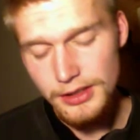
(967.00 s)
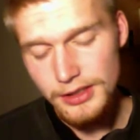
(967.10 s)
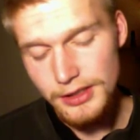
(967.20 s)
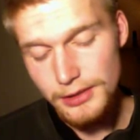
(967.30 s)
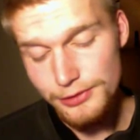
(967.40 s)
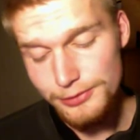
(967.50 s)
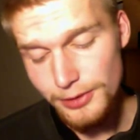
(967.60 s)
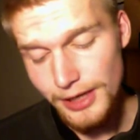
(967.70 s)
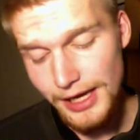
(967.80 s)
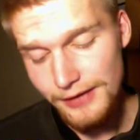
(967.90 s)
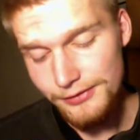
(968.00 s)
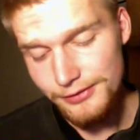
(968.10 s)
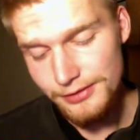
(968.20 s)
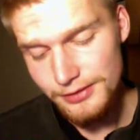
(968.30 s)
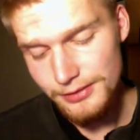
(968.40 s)
It was perhaps
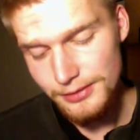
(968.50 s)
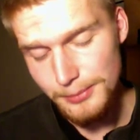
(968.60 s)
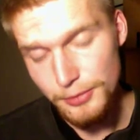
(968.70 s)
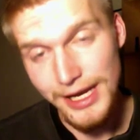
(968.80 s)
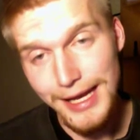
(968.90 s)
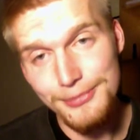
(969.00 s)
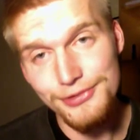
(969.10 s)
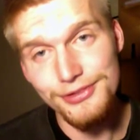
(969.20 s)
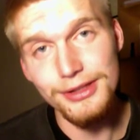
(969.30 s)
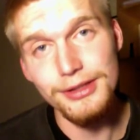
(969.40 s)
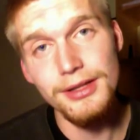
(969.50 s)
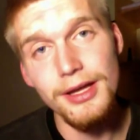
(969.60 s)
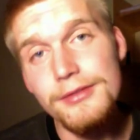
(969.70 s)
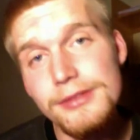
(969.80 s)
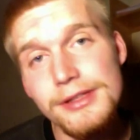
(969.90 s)
the
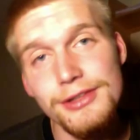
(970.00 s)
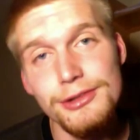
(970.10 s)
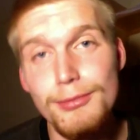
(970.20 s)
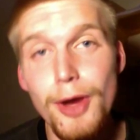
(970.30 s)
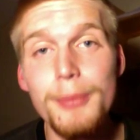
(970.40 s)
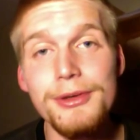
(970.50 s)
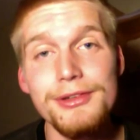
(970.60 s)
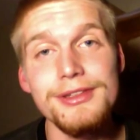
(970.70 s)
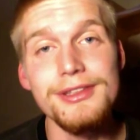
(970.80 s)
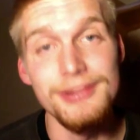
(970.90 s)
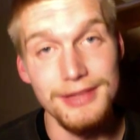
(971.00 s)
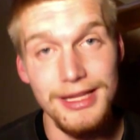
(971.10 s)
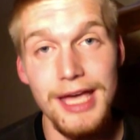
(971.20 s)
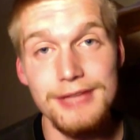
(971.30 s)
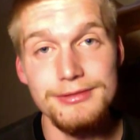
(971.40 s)
loveliest moment in his
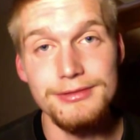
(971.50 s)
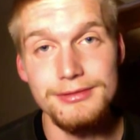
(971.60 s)
life.